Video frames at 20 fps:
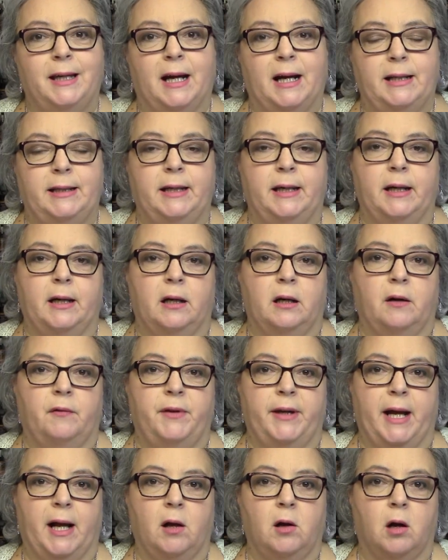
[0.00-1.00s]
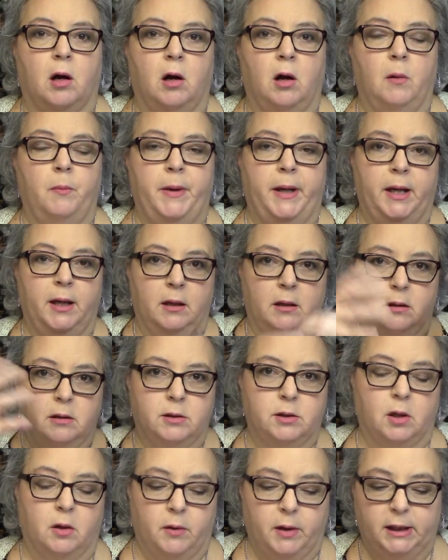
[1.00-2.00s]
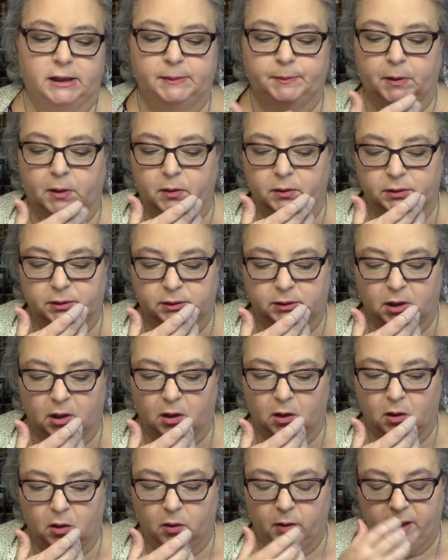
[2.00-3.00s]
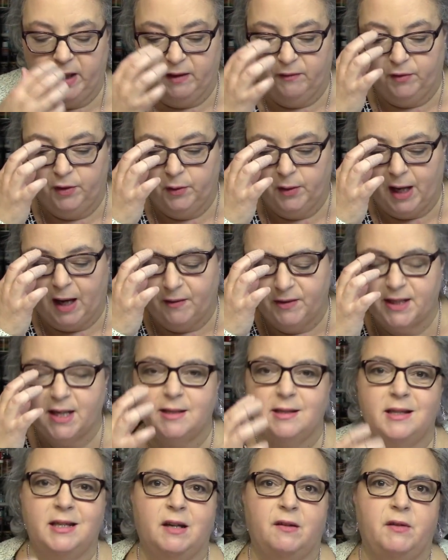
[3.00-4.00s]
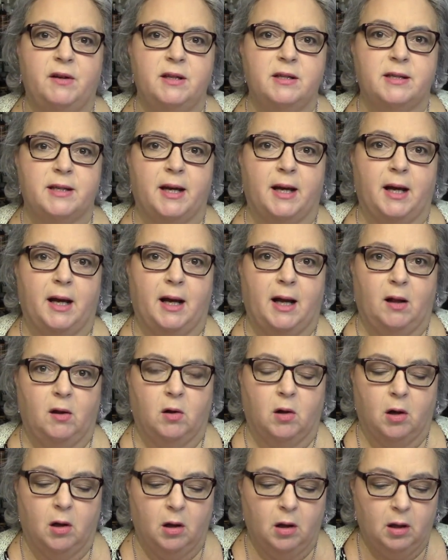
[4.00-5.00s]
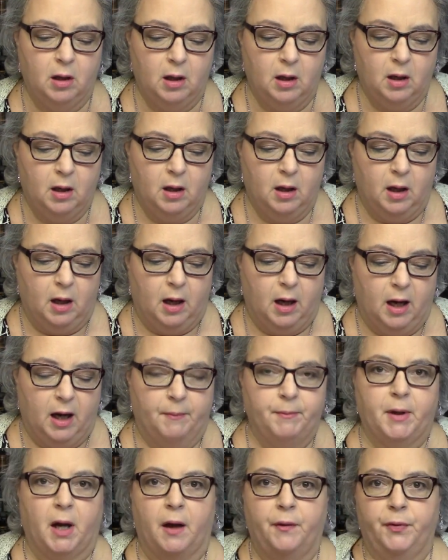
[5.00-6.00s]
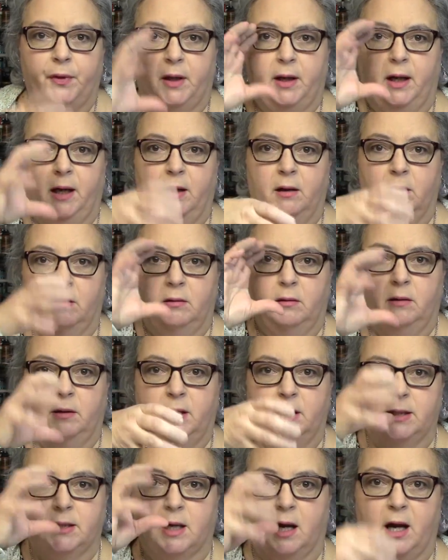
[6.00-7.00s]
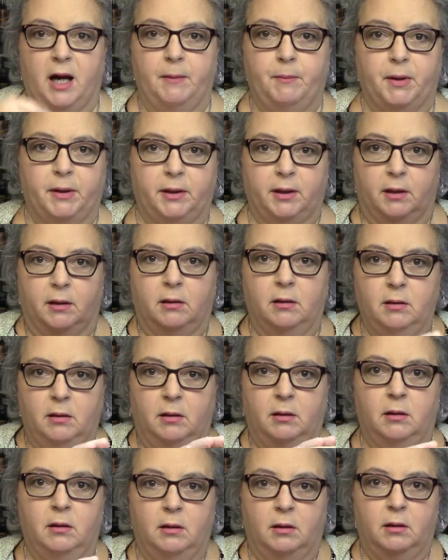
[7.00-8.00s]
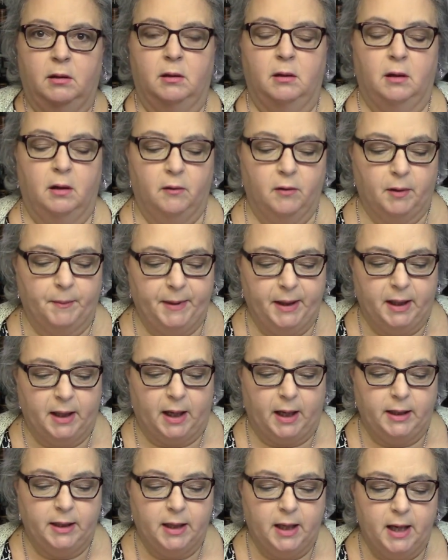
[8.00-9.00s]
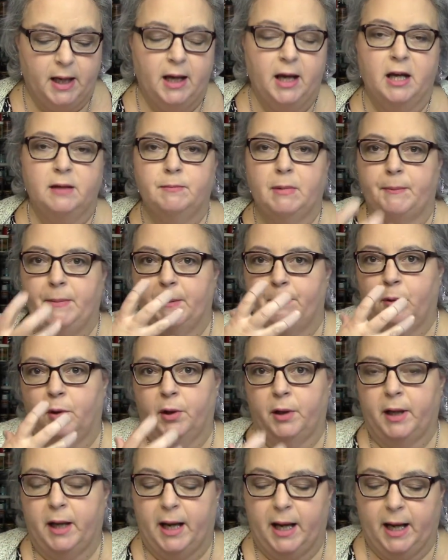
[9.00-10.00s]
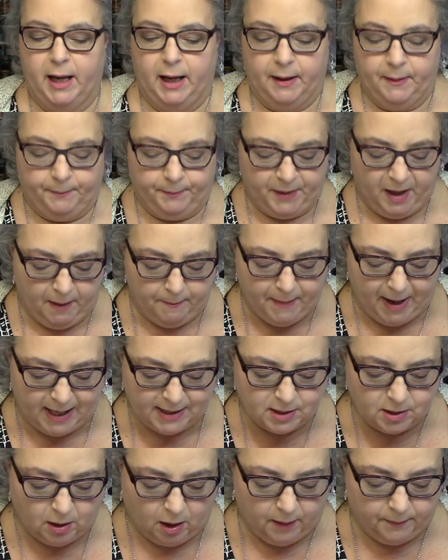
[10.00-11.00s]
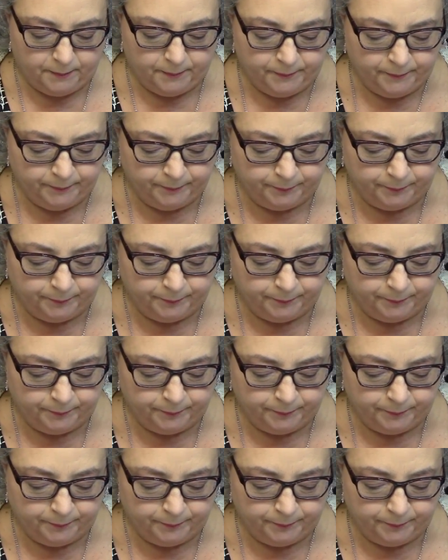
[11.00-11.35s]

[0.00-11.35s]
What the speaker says: the idea of the alcohol being so exposed. So if you have sensitivities to alcohol, not this kind, but the rubbing kind, is maybe put a mask on.